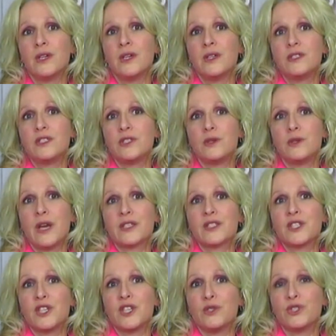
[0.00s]
to
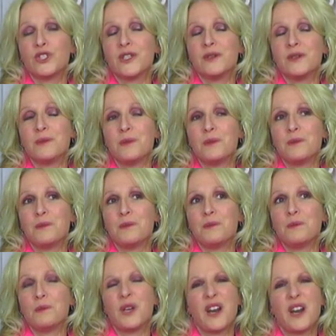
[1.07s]
execution.
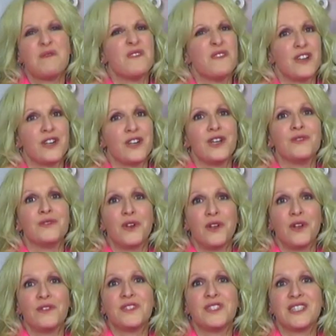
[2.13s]
But I'm very
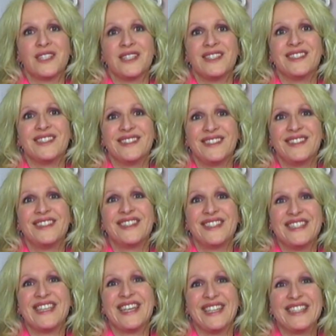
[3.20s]
involved in the
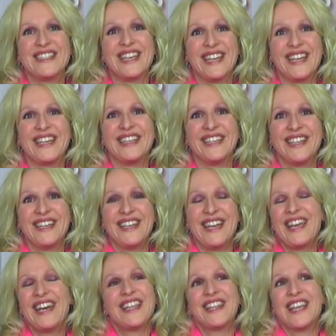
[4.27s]
day-to-day.
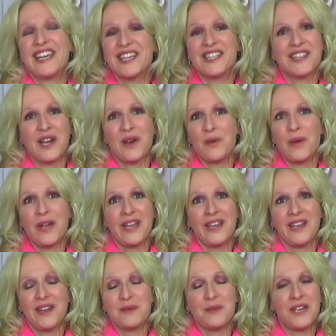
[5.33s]
And I like it that way.
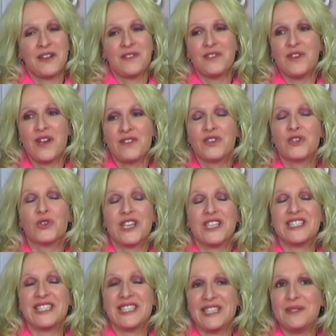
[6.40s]
I mean, I have a great
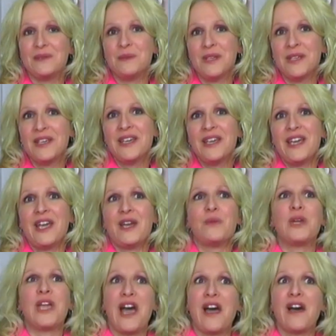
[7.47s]
team, and
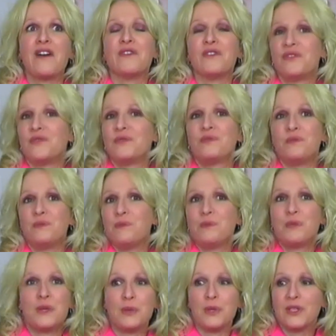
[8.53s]
we have
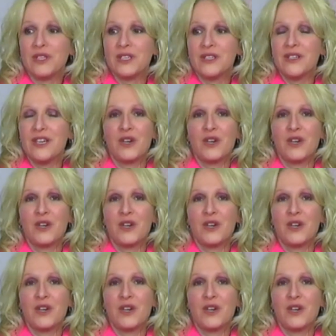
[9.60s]
people in